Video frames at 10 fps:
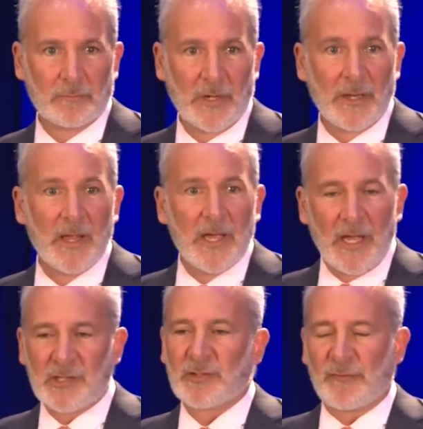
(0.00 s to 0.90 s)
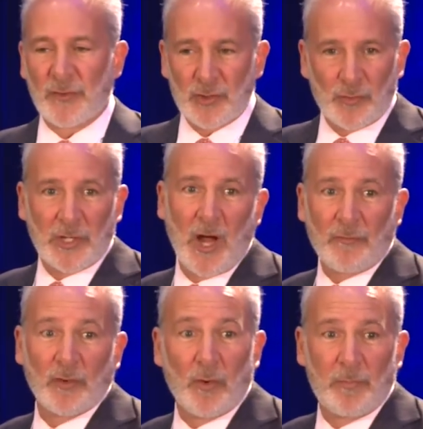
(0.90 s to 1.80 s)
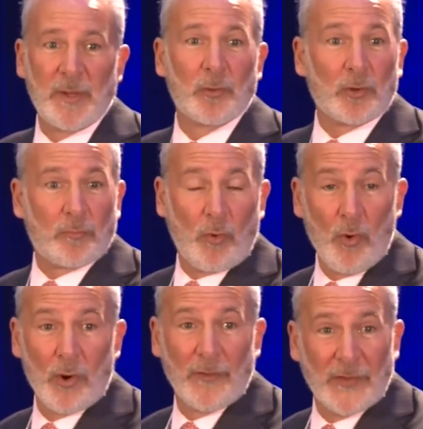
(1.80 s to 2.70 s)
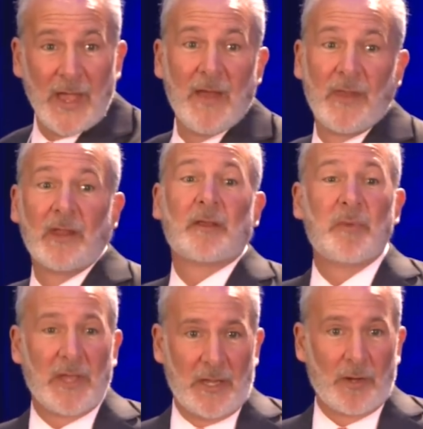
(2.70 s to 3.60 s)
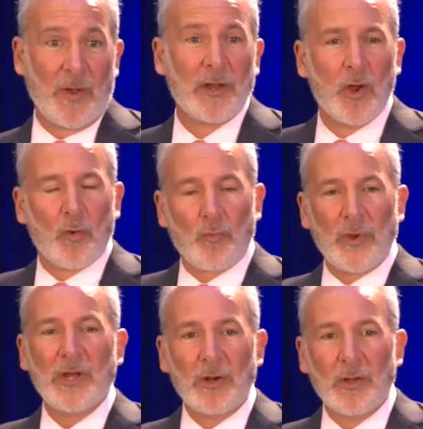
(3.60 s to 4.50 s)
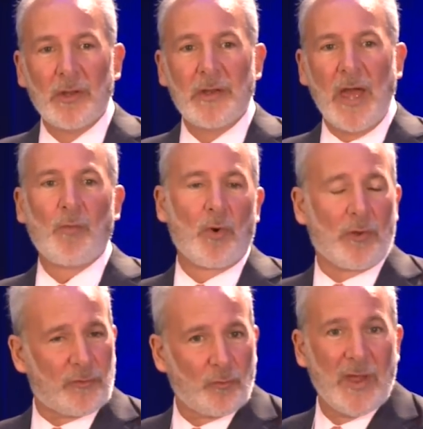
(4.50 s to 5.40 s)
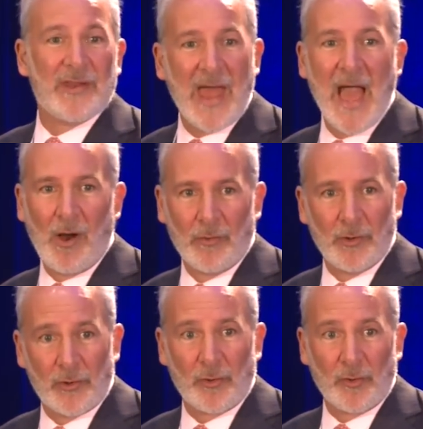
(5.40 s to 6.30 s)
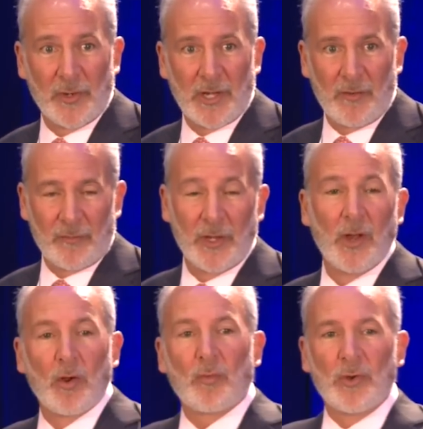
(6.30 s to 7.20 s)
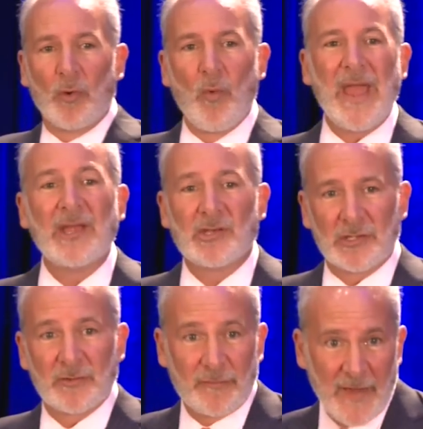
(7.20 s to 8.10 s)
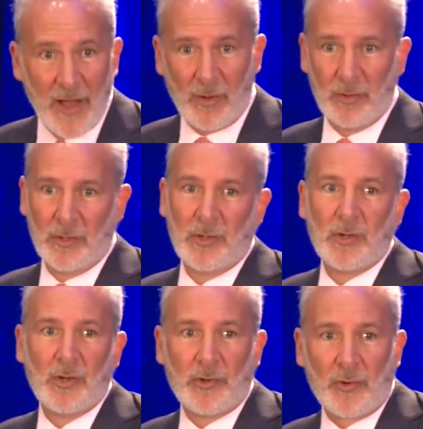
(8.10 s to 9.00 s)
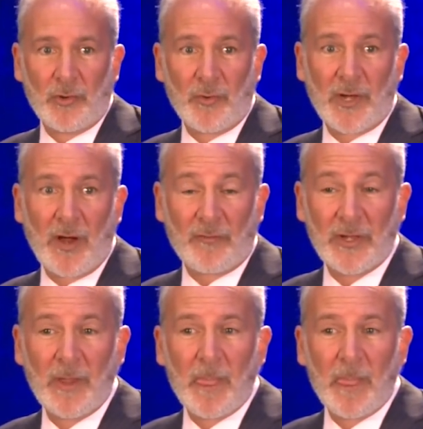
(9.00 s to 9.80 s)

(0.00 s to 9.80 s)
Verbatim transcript: Right? It's the first recovery where people are poorer at the end than at the beginning. Right? Real net worths went down during the recovery. Real wages fell during the recovery.